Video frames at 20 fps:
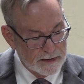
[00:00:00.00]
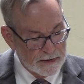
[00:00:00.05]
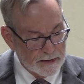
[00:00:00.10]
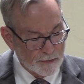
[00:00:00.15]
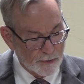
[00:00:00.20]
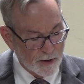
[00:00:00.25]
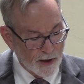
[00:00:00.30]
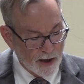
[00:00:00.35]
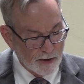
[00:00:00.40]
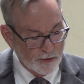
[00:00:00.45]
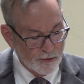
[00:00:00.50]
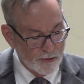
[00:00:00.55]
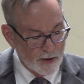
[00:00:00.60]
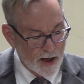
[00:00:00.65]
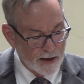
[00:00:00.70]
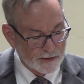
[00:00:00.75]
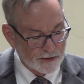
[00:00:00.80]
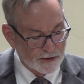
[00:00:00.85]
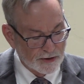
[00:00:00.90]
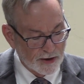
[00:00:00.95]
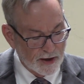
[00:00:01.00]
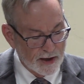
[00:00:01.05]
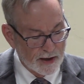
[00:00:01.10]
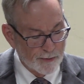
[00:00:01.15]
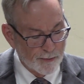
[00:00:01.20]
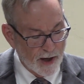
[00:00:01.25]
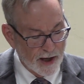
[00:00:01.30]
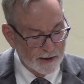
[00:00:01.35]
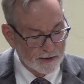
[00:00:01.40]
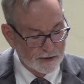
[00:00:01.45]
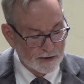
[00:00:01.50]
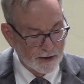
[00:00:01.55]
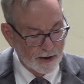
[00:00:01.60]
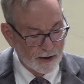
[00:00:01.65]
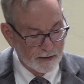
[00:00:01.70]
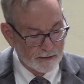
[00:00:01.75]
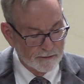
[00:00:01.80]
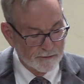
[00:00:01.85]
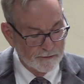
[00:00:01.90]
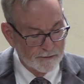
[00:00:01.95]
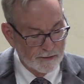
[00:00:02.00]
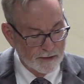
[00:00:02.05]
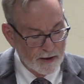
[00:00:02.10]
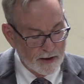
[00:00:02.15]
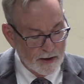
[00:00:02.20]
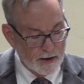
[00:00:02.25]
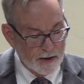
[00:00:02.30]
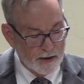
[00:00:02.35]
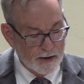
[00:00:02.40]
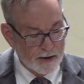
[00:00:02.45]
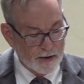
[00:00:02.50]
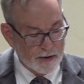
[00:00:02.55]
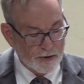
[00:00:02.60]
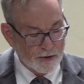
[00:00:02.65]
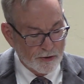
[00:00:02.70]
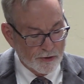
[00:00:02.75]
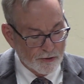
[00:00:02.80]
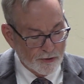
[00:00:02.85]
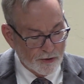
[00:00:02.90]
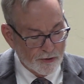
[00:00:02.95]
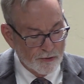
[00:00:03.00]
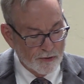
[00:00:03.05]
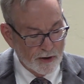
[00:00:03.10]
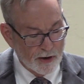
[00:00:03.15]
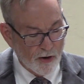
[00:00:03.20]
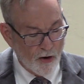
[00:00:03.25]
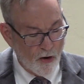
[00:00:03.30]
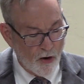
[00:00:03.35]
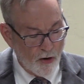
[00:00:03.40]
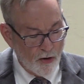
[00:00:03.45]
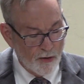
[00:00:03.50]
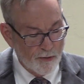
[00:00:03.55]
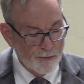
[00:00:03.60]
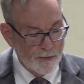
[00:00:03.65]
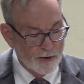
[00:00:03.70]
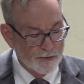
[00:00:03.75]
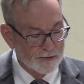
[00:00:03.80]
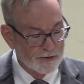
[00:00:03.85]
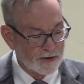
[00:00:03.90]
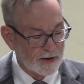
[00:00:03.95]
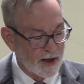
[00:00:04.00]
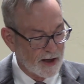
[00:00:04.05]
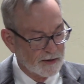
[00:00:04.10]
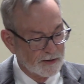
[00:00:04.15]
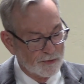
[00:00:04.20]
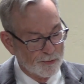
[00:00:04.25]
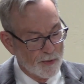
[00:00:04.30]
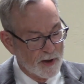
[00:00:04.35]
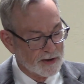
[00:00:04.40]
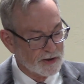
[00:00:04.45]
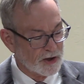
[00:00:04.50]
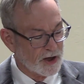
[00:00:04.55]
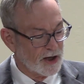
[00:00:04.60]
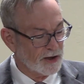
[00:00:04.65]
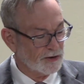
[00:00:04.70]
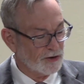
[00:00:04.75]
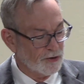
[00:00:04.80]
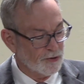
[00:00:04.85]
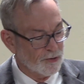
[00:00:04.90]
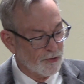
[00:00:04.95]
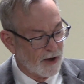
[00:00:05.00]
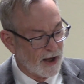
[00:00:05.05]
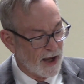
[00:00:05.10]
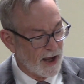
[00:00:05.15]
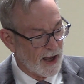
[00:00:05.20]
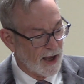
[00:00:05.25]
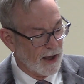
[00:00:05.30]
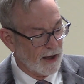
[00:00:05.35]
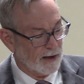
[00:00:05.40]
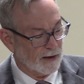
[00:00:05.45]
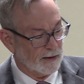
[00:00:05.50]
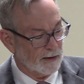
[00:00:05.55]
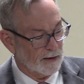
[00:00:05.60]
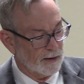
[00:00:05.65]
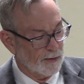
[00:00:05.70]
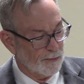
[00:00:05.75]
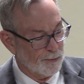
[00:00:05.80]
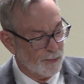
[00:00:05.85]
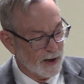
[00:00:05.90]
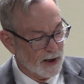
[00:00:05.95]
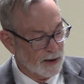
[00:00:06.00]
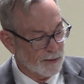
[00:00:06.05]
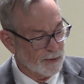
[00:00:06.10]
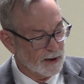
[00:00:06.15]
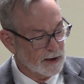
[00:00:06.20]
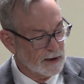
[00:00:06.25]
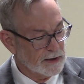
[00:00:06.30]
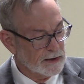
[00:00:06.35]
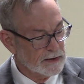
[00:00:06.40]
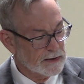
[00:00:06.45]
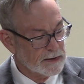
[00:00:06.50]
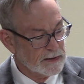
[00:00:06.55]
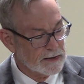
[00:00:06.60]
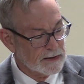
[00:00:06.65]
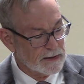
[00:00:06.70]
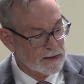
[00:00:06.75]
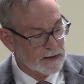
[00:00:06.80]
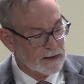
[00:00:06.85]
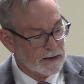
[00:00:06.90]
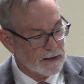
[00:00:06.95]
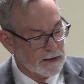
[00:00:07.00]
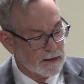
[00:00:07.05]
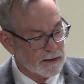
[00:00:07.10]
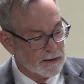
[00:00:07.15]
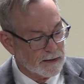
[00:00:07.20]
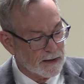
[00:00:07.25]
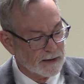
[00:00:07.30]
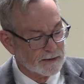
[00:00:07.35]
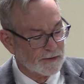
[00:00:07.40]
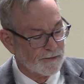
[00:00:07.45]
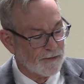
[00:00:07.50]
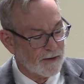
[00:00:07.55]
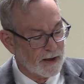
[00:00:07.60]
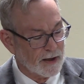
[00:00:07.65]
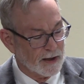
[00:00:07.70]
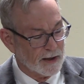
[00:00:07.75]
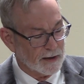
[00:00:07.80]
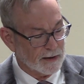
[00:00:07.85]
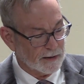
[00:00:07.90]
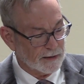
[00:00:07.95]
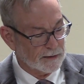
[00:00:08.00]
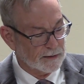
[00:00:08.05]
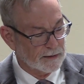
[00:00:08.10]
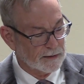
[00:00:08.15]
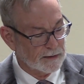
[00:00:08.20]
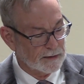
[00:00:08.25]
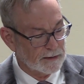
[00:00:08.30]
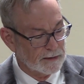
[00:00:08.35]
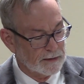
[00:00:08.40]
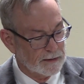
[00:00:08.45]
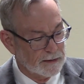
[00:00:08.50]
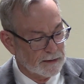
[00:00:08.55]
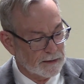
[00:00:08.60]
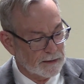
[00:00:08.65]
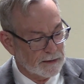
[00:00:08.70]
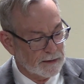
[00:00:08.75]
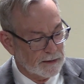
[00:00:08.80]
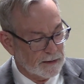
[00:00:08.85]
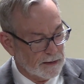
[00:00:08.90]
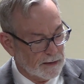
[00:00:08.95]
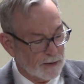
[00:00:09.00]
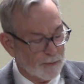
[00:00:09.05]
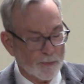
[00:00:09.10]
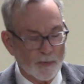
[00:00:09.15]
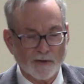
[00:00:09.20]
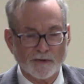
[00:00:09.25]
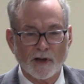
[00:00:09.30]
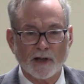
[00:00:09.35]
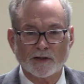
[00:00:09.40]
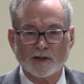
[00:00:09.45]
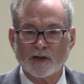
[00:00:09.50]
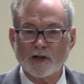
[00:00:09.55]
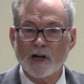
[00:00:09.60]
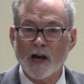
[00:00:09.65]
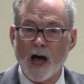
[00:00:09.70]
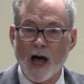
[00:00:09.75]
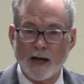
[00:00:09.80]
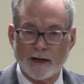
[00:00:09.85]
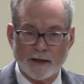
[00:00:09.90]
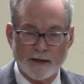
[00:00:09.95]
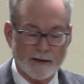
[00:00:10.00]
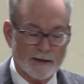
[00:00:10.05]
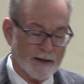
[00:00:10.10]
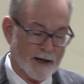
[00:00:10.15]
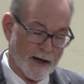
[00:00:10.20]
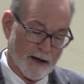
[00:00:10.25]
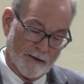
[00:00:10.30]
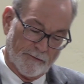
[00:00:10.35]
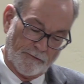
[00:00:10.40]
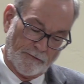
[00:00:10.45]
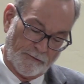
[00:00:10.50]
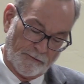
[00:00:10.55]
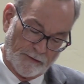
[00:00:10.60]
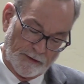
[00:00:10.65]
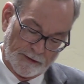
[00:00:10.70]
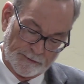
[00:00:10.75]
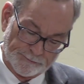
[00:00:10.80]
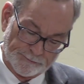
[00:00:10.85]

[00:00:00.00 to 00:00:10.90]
when I do not say to myself, you're doing almost as much as you can, baby. That's fine, but that's not enough.